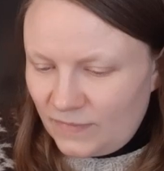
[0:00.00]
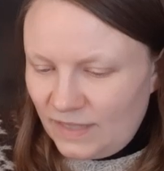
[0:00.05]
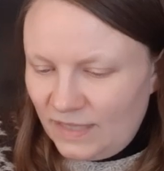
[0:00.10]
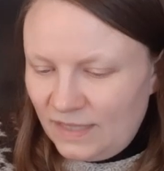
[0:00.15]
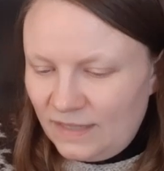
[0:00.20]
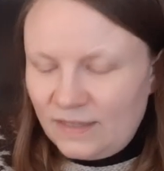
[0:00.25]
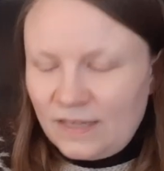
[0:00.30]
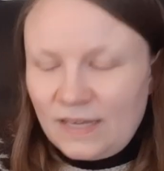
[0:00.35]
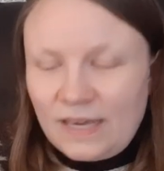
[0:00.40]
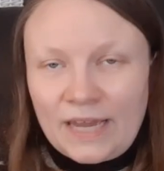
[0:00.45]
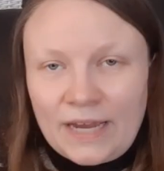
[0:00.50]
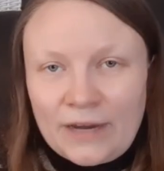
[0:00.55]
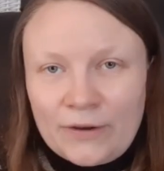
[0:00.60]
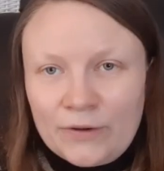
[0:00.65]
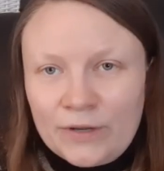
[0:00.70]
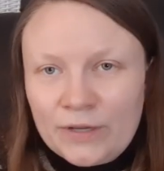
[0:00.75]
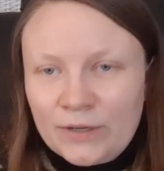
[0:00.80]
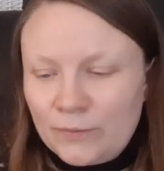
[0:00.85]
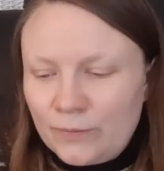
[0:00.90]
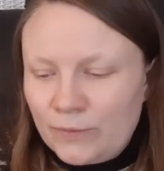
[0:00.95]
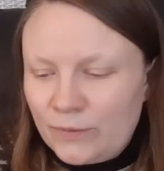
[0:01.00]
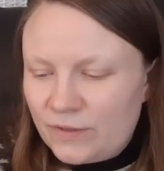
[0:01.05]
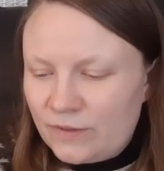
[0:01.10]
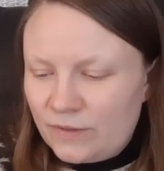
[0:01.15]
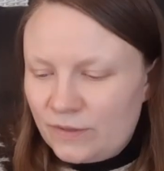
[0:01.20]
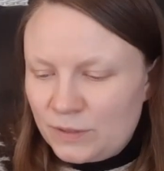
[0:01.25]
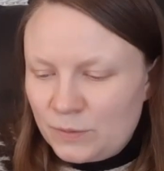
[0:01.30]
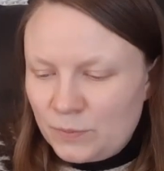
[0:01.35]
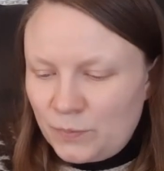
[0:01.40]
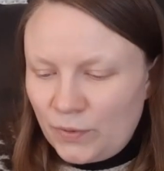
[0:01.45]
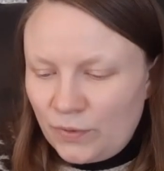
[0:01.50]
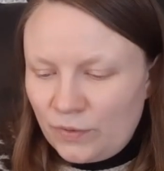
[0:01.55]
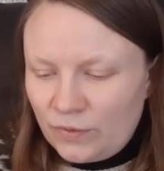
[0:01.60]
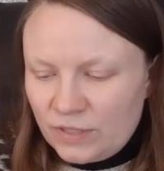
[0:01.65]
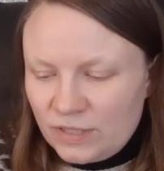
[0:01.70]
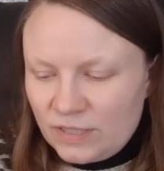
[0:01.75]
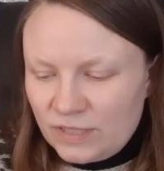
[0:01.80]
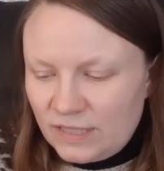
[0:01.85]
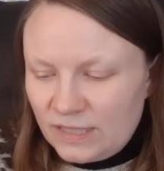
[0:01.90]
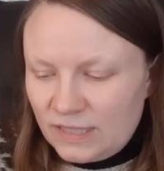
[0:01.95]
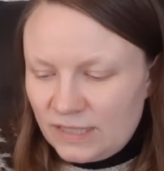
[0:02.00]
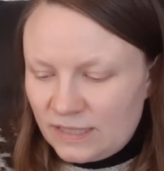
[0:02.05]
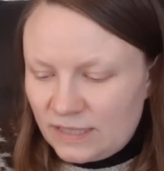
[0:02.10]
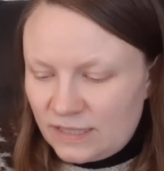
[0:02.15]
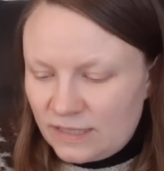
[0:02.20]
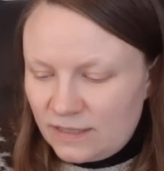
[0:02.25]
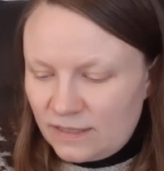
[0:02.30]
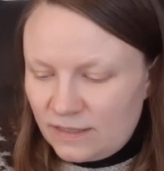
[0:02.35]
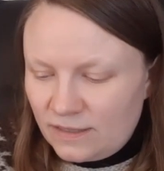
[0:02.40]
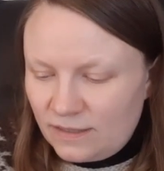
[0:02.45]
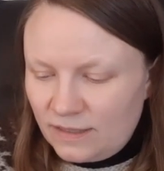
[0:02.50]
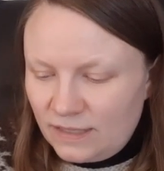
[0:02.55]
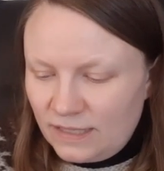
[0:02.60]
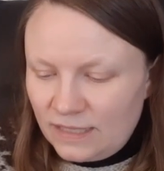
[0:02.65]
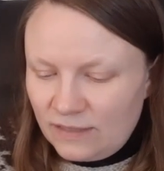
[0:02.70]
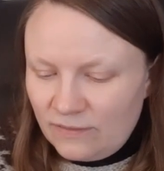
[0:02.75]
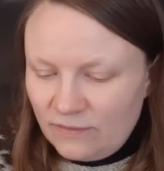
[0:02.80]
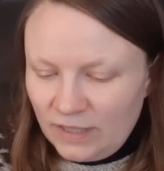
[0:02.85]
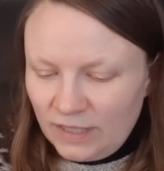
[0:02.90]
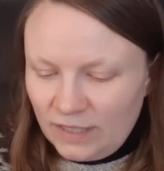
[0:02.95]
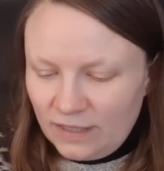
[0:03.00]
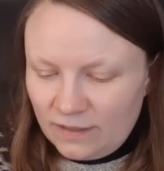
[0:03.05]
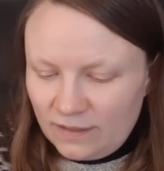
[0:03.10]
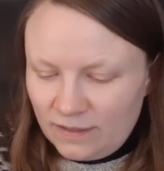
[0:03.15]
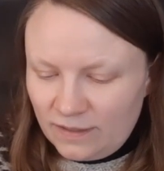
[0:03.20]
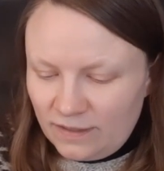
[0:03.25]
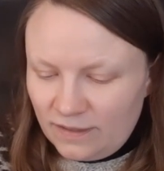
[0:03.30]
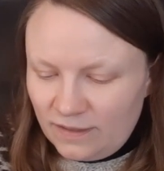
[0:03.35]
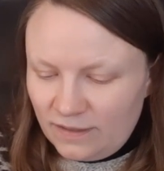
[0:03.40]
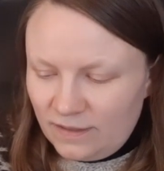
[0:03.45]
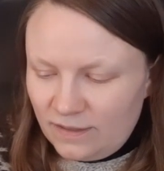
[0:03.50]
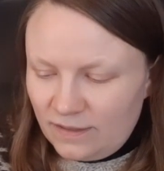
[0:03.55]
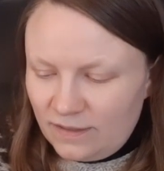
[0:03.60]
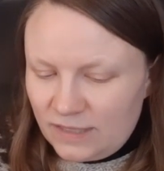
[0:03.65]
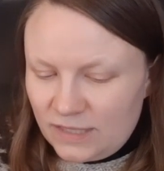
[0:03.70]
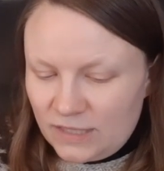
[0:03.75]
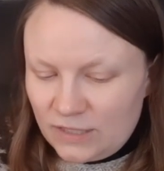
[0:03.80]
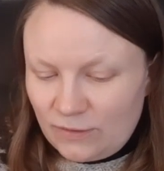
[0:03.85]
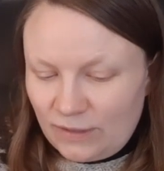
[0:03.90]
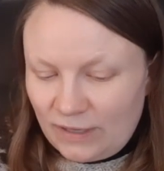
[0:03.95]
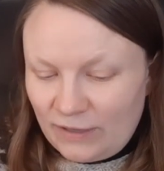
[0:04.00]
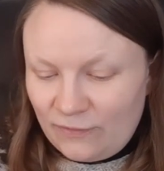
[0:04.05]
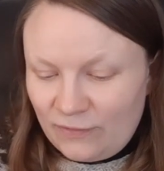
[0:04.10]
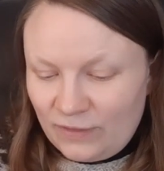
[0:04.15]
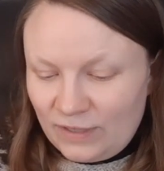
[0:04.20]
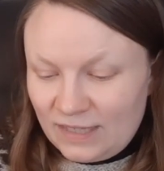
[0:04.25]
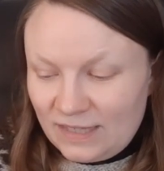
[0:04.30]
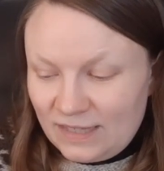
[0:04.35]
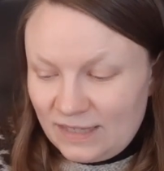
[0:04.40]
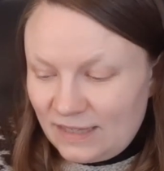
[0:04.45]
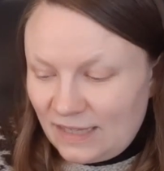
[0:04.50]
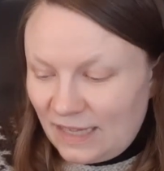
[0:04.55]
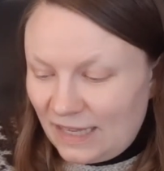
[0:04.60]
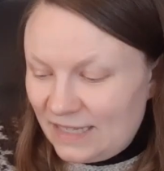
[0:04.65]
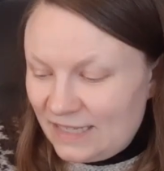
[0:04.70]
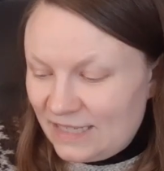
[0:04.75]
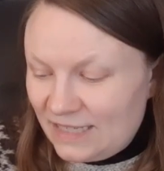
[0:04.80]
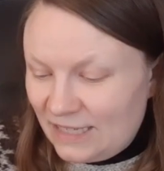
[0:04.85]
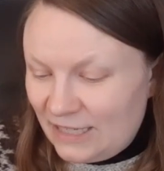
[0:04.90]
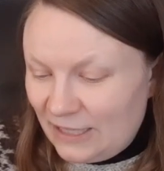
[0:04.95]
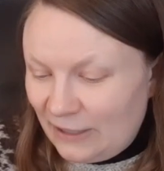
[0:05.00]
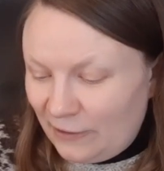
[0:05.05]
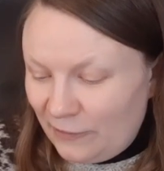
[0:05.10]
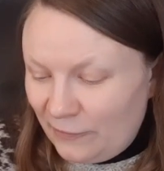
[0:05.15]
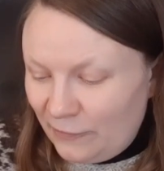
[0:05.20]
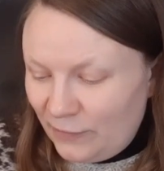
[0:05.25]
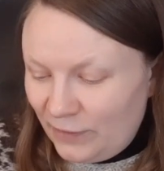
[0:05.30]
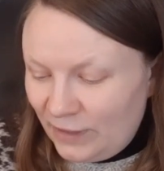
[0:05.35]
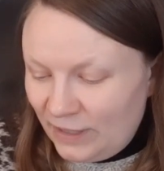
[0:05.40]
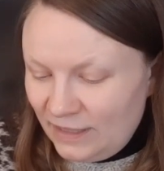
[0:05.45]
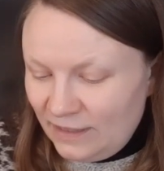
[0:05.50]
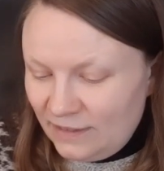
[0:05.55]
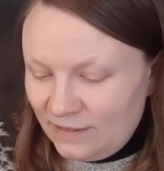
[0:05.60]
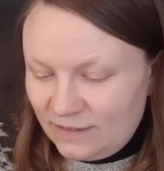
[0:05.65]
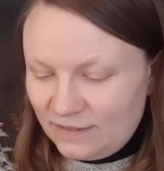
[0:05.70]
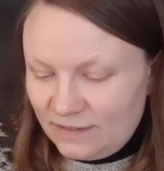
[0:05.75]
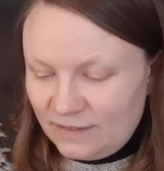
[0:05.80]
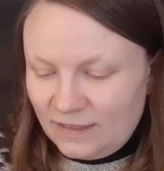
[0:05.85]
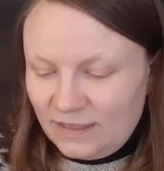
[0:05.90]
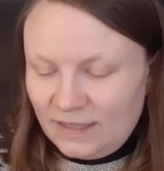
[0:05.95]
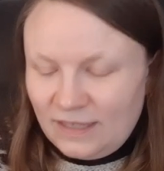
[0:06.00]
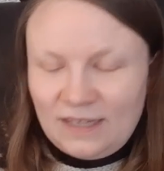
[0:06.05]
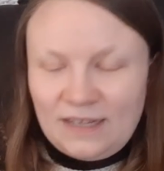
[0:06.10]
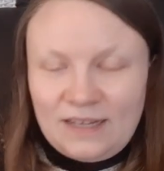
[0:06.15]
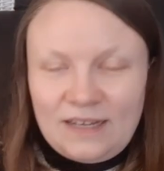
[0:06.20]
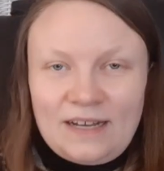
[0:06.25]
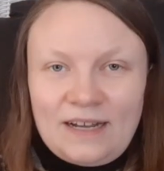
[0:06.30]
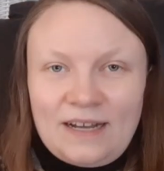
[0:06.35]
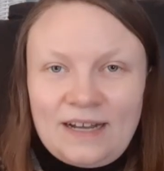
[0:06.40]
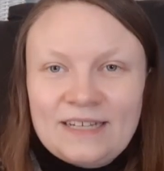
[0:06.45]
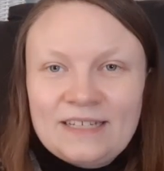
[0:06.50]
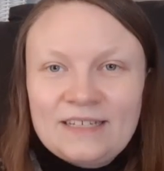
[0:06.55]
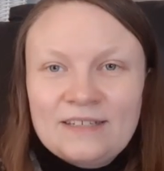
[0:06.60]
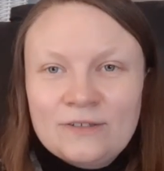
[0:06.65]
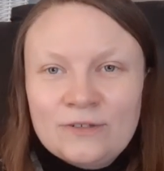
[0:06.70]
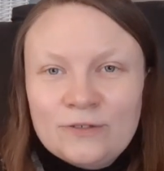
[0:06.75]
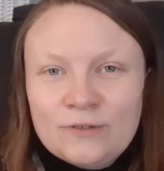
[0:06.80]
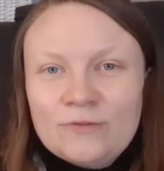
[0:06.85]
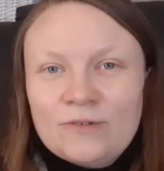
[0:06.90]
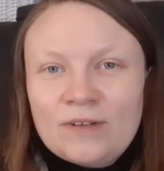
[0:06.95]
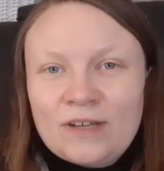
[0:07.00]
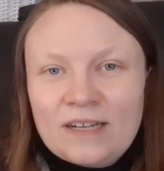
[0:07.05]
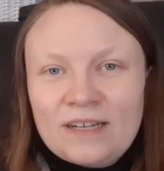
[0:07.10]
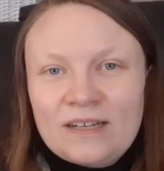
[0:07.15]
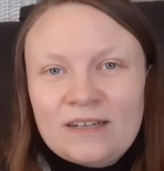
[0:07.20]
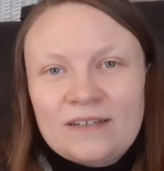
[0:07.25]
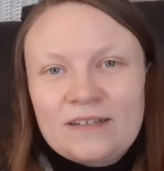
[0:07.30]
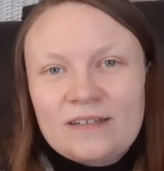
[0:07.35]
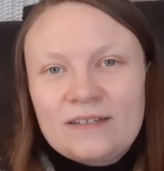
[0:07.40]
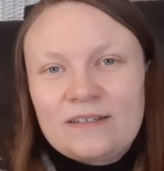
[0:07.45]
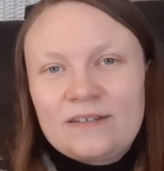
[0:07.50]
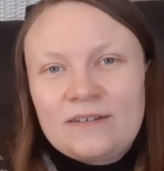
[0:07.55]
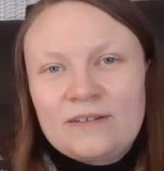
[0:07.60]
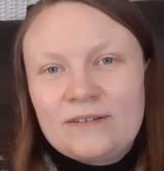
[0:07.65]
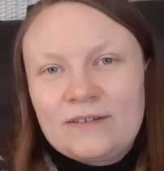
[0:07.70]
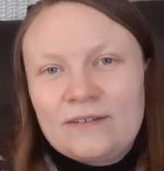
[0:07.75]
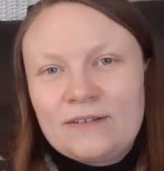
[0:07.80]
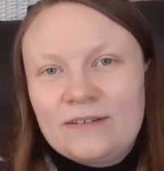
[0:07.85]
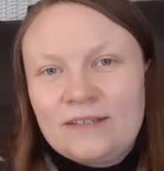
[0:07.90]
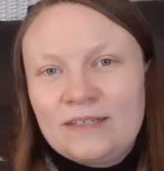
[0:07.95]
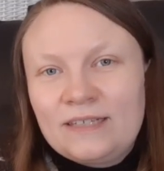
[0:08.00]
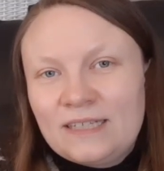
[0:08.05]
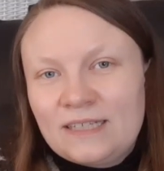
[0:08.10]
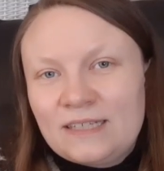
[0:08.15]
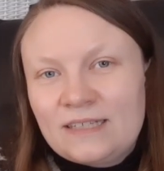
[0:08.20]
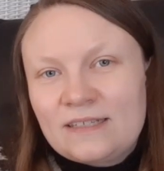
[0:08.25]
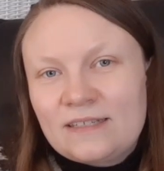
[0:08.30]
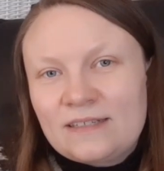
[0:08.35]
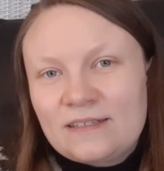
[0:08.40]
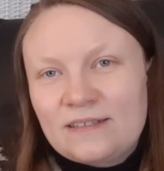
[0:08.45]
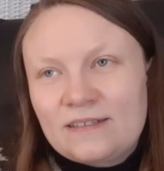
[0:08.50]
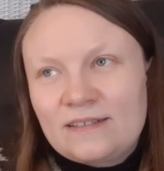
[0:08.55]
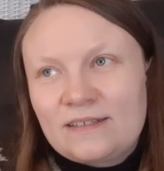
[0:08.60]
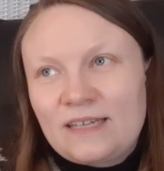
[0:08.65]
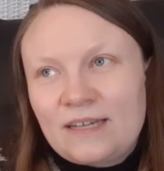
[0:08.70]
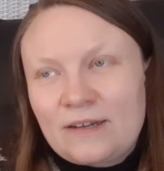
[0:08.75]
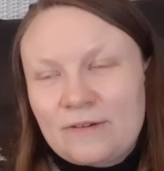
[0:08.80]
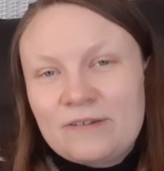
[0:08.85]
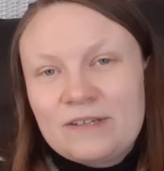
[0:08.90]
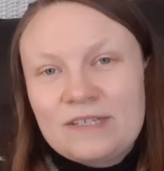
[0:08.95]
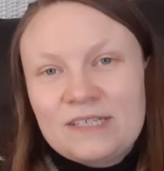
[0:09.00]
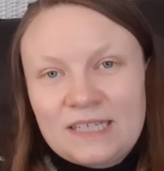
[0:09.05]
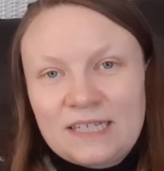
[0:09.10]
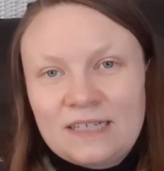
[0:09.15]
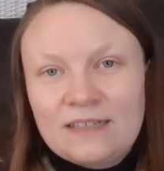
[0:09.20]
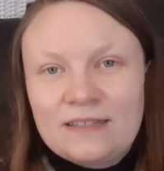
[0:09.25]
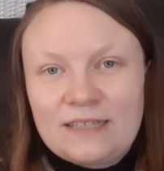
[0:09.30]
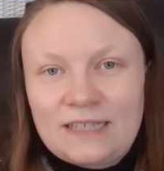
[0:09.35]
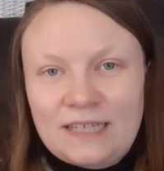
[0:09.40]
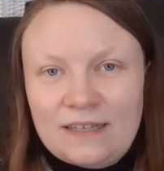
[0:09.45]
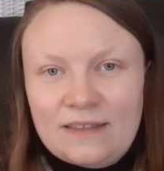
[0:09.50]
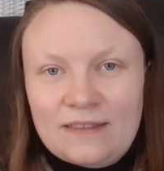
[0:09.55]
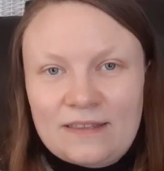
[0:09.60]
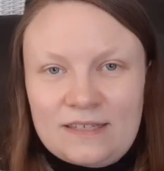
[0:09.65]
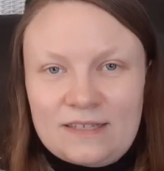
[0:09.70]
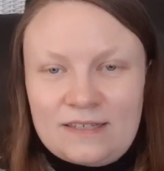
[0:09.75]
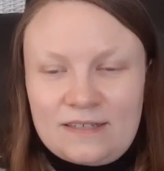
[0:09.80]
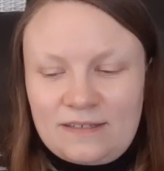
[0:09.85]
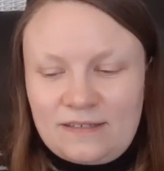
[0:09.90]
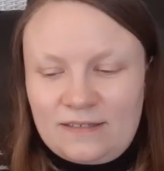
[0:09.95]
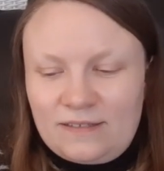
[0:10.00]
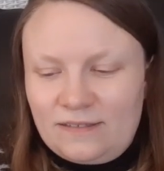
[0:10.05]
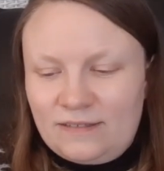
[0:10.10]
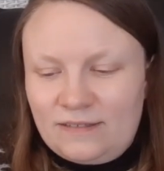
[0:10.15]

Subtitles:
the area where this person is living. So I think that is a lot of fun. I do not knit every single day on this.